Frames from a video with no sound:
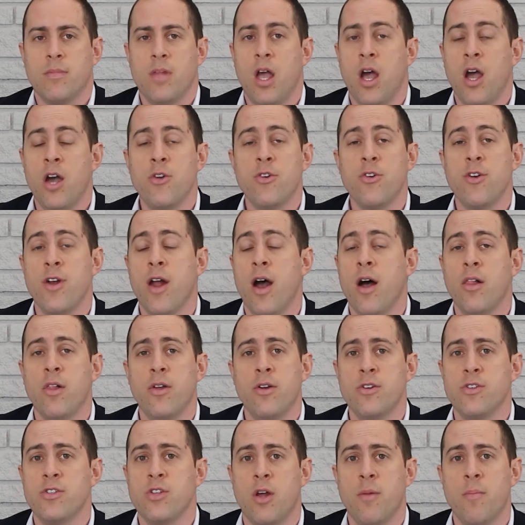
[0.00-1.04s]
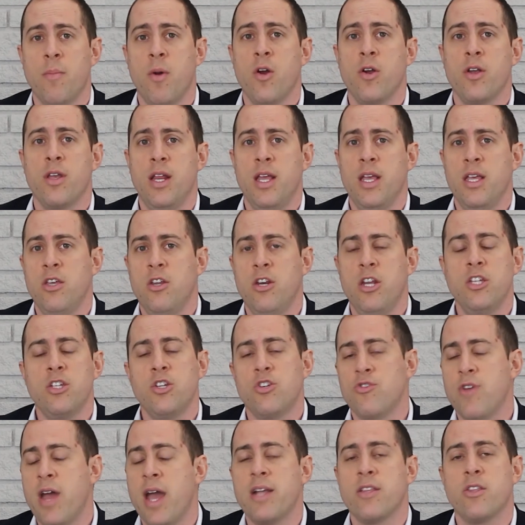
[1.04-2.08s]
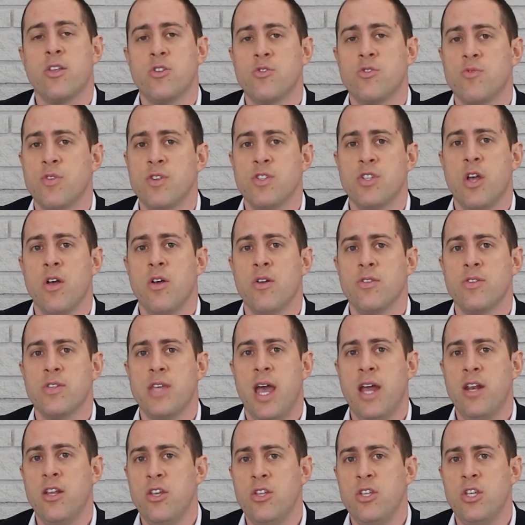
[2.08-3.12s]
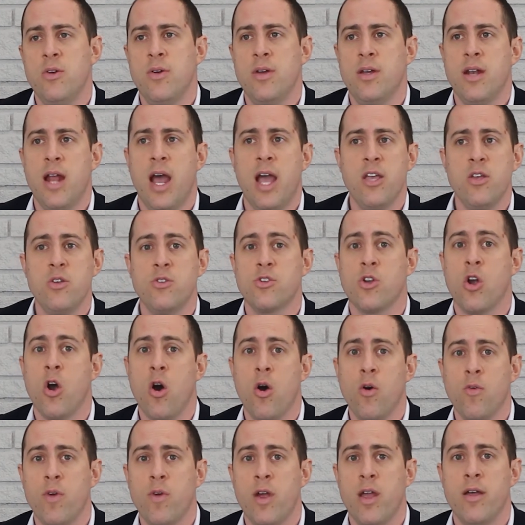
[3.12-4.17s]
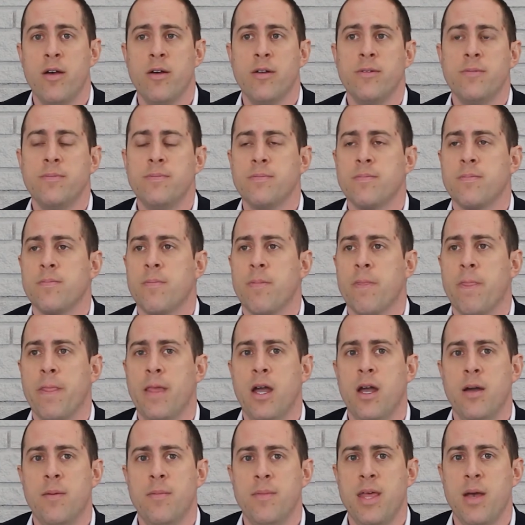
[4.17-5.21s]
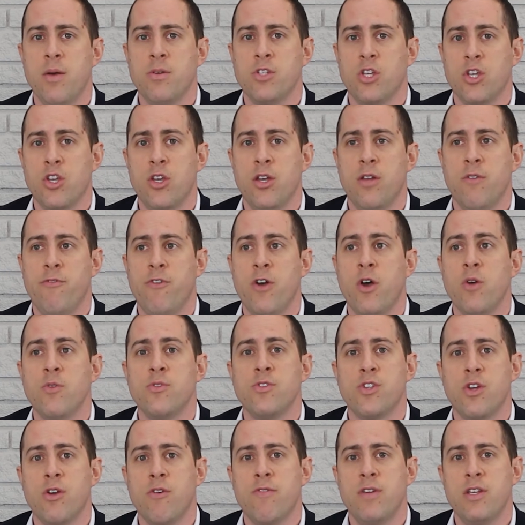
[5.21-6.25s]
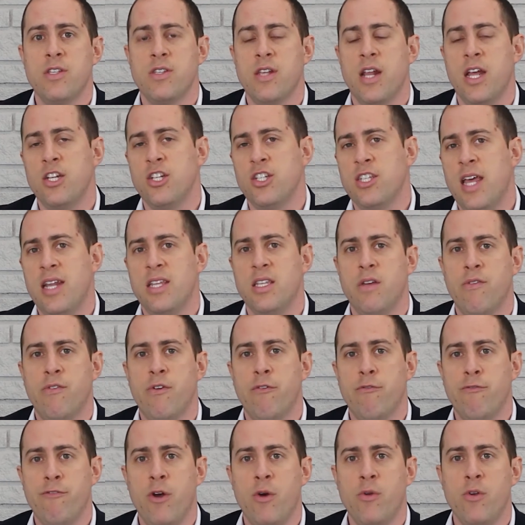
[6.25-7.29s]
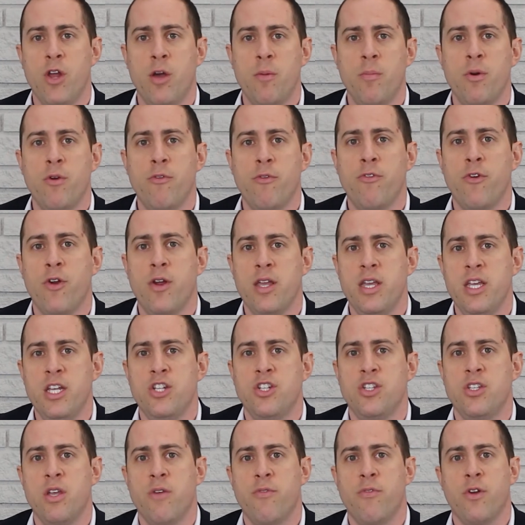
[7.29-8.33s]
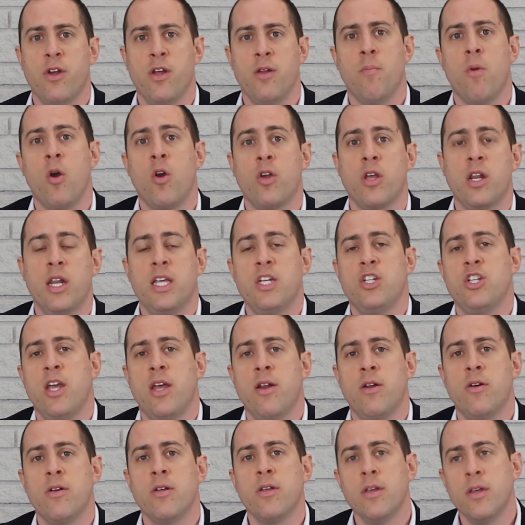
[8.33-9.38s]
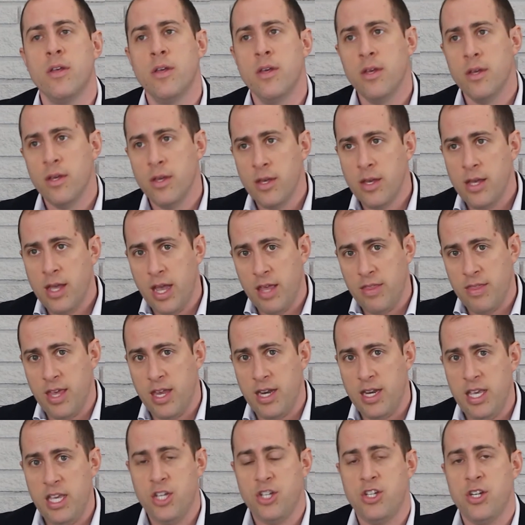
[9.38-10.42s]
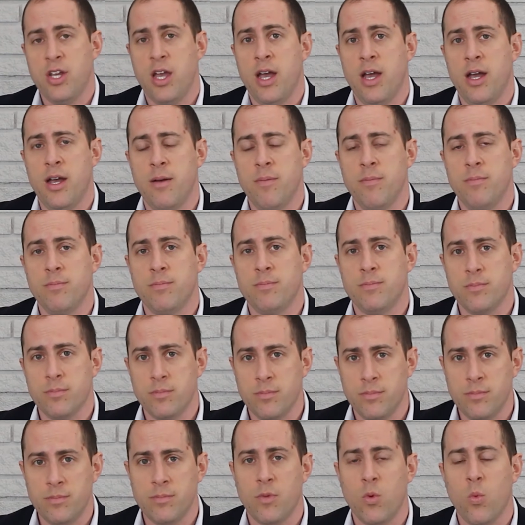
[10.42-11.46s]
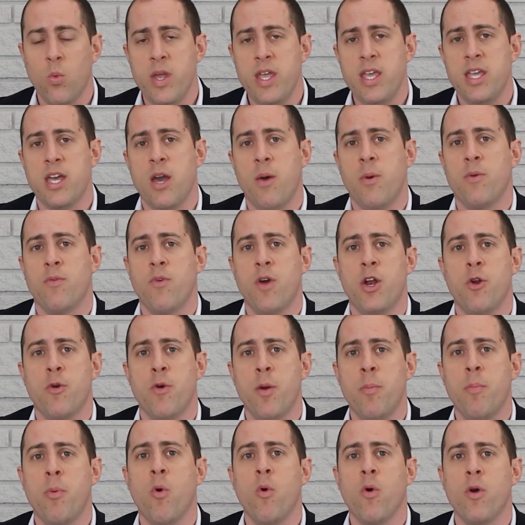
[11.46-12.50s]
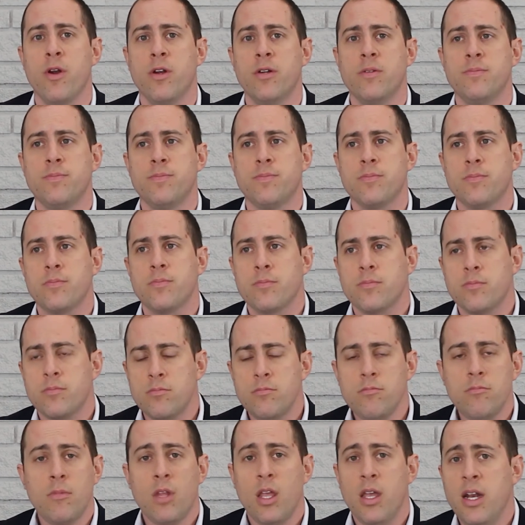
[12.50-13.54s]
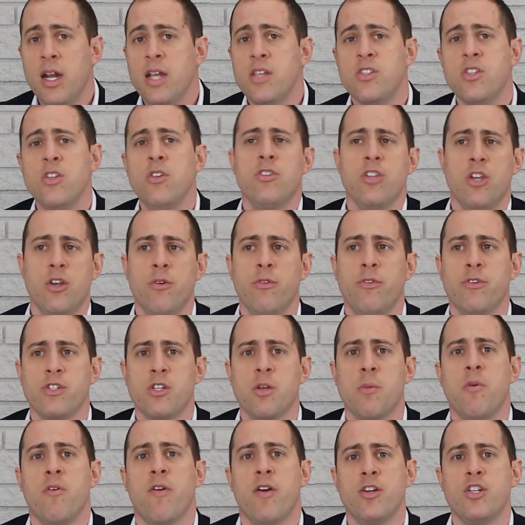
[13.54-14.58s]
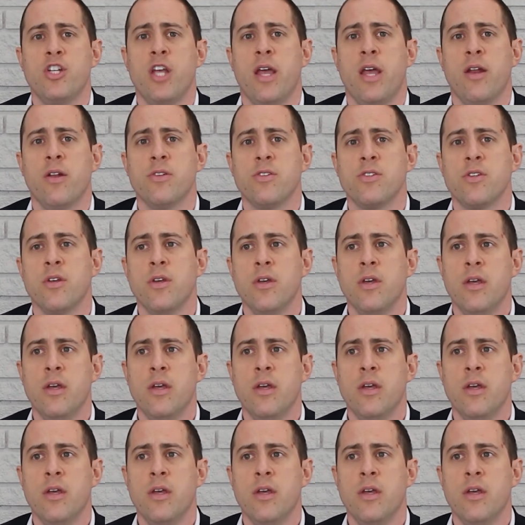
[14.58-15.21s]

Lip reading: $100 on marketing, you need to track those results. How do you do it? I use CallRail. And that was a good phone service. And I just had a different phone number for each different marketing channel. And then each week I would run a report, and I still do for some of our channels,